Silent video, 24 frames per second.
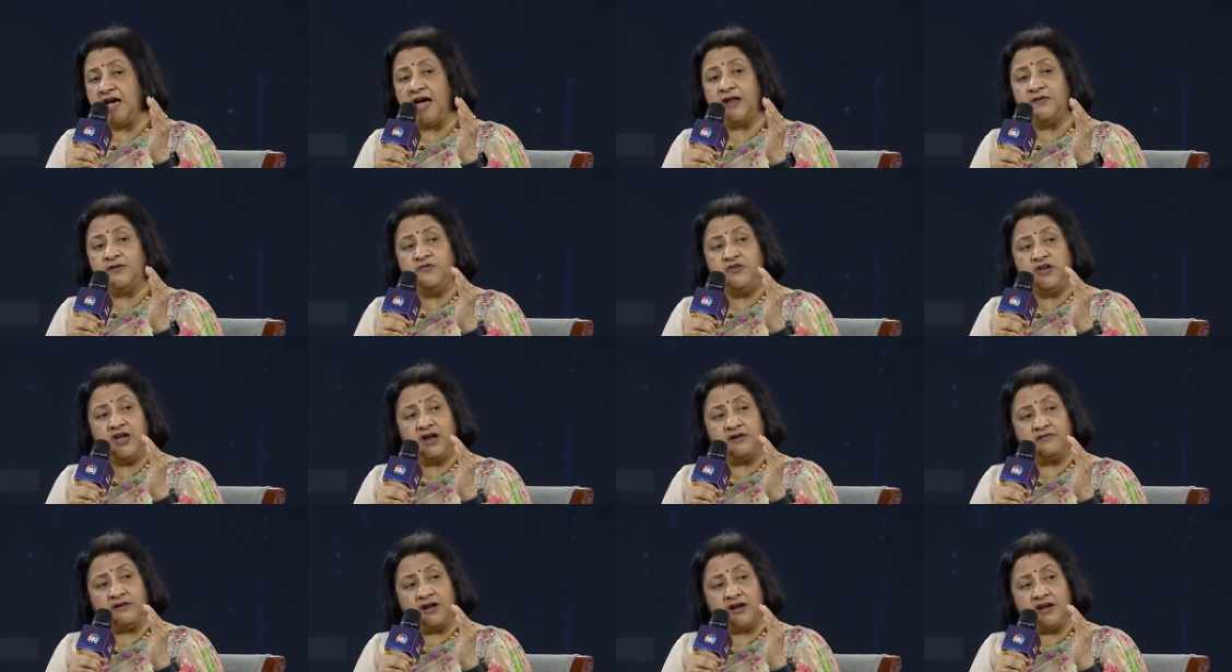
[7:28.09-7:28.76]
And
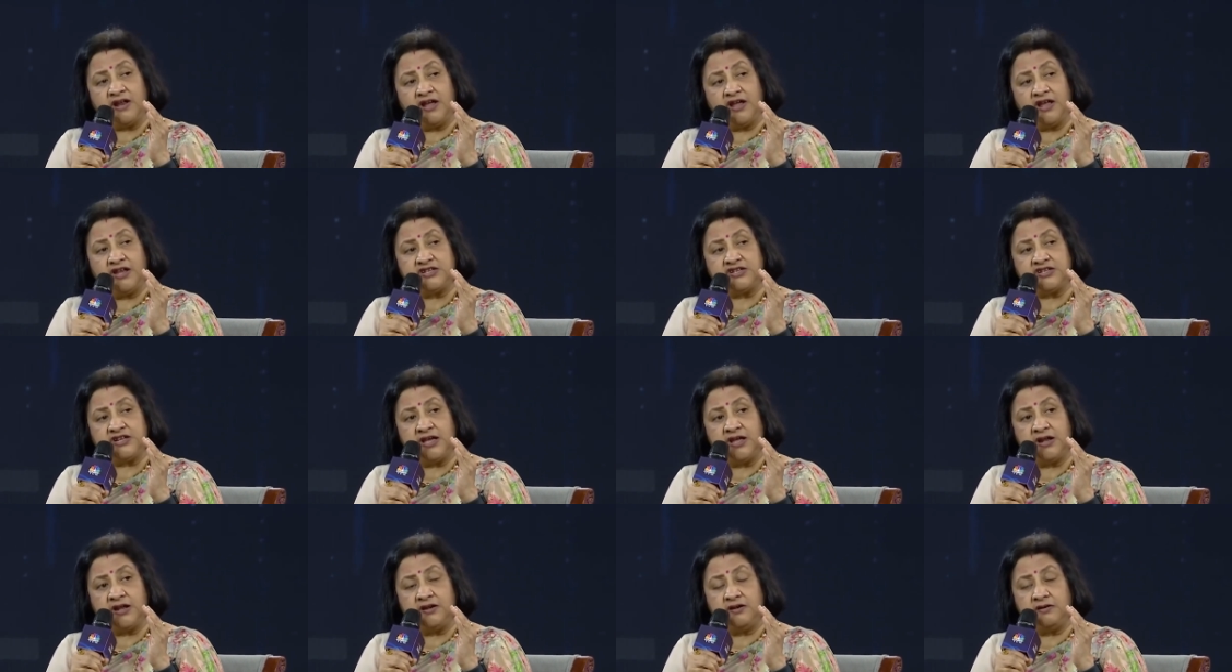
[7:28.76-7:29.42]
we are running
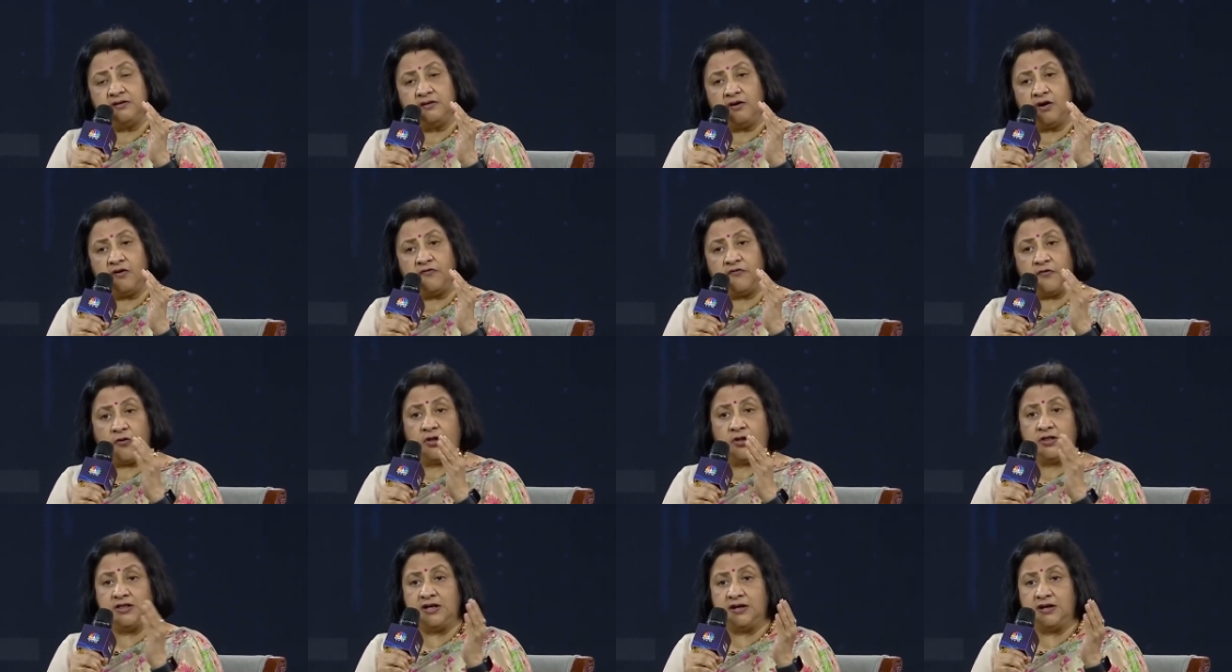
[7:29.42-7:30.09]
it of
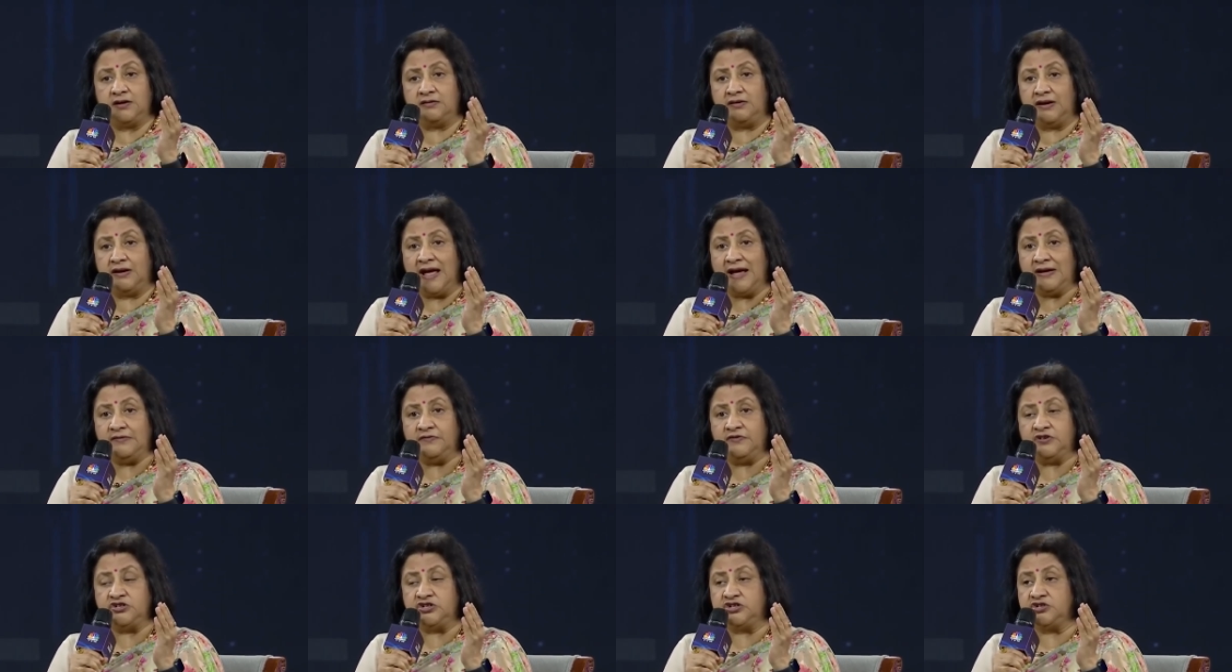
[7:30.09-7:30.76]
all the
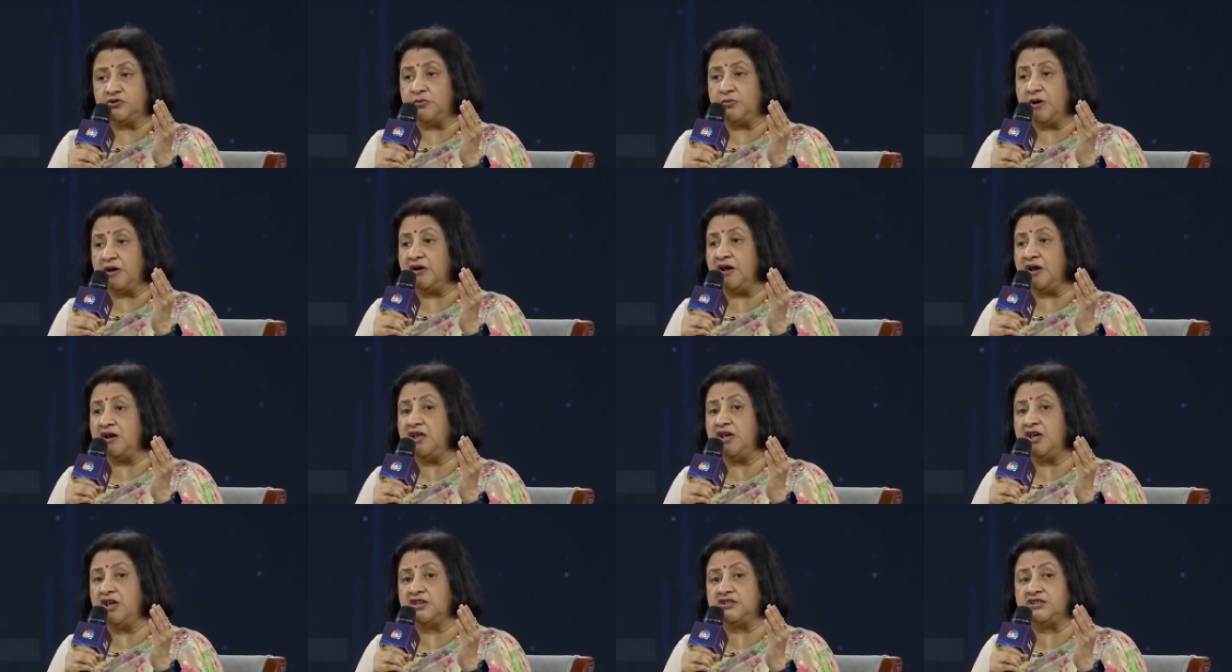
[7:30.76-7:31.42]
languages, we are
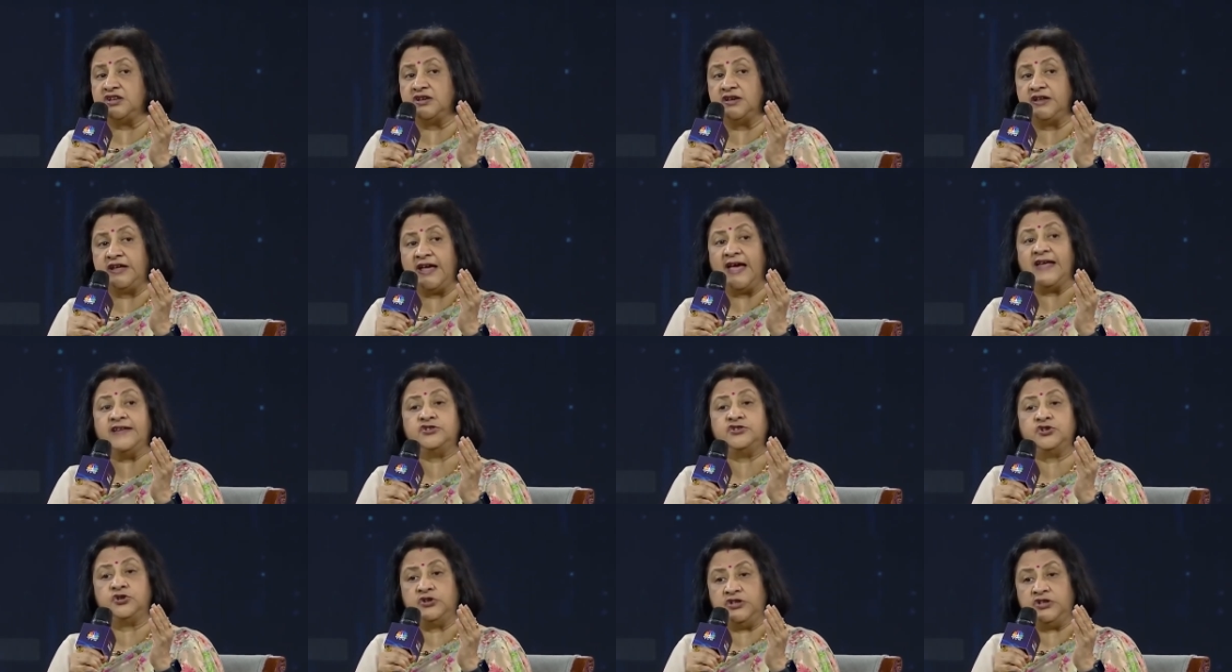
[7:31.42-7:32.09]
running it in
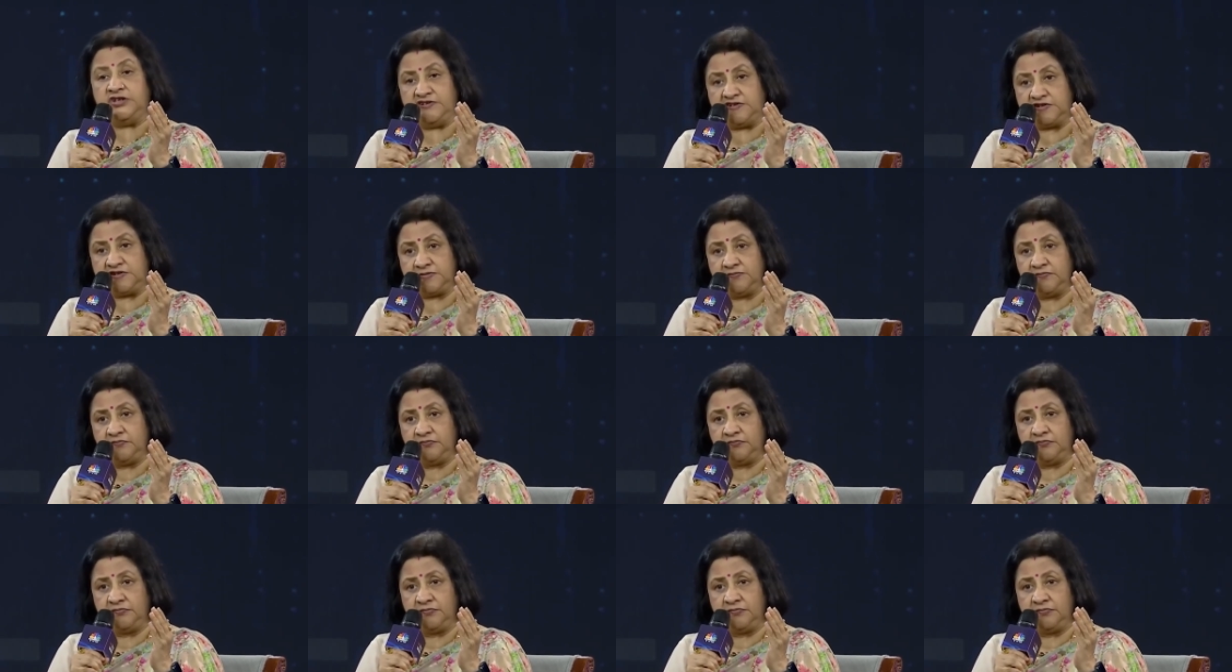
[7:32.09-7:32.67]
Cantonese.